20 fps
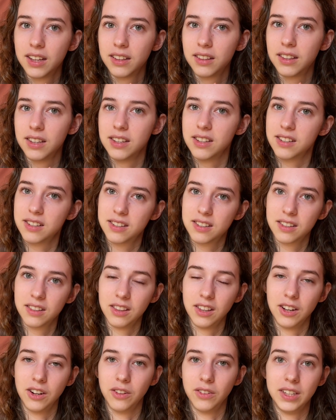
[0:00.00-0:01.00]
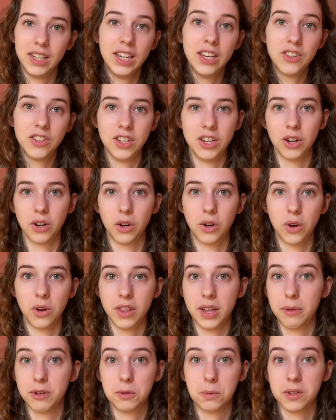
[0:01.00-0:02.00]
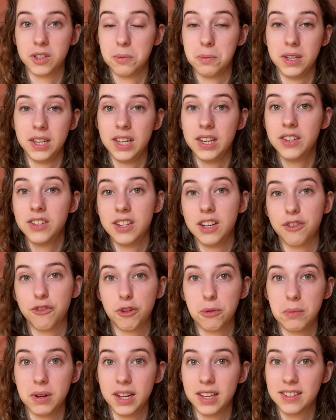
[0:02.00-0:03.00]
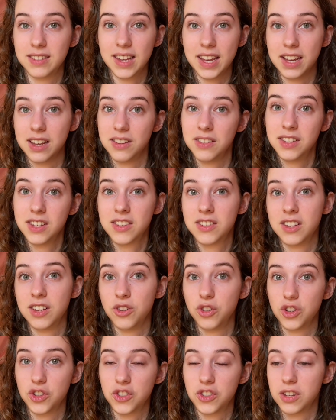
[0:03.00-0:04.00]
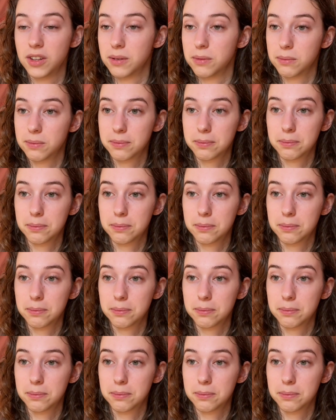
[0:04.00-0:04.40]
this little easier goal that was supposed to be easier for me to stay consistent, just to